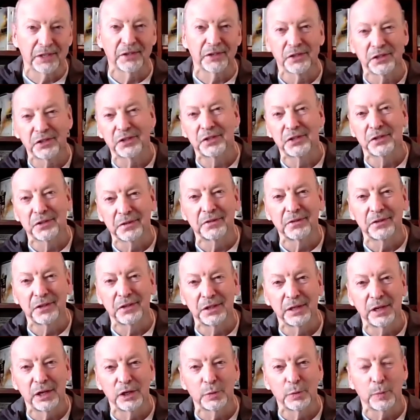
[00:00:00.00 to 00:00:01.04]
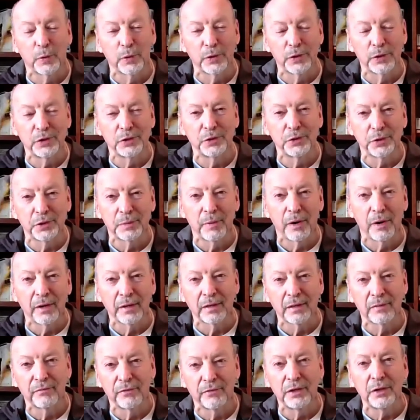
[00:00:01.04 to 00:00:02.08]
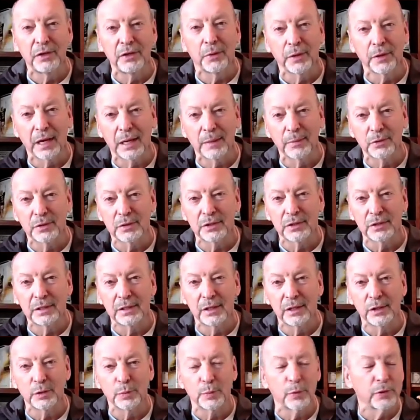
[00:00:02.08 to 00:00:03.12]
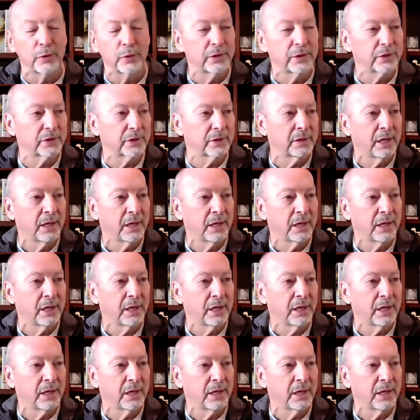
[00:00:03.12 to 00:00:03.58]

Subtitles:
sneakers to teenage boys, you could market video games to teenage